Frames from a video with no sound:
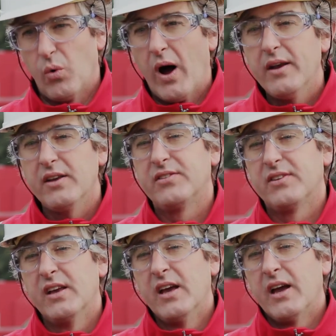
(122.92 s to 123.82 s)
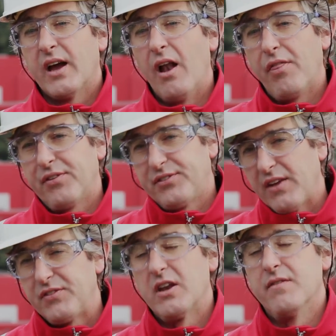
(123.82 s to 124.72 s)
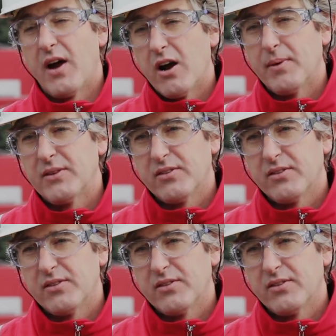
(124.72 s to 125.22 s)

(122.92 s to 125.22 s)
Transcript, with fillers: One is health, safety and environment.